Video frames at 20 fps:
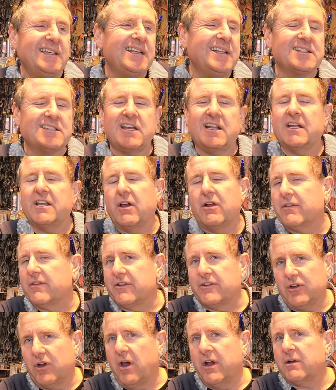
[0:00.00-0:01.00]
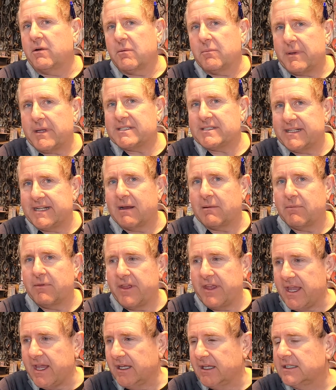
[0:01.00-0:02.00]
It's going to go to the dyno and be set up
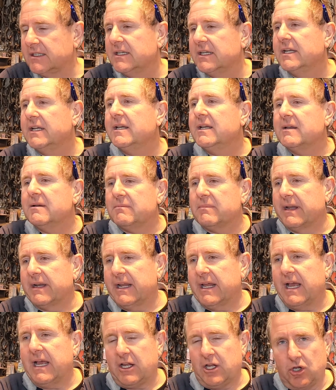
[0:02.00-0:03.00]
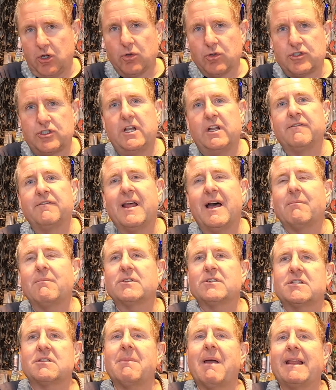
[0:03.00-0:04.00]
there, but a good set of
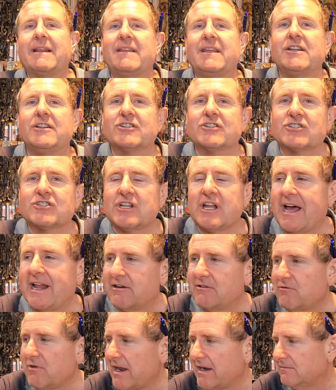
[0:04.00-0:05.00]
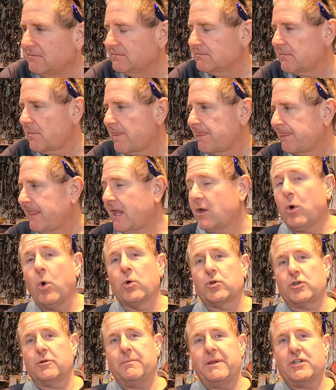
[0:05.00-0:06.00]
numbers to make the engine start and run. They
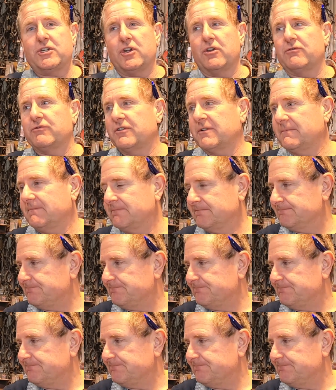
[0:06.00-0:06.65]
all should be tuned.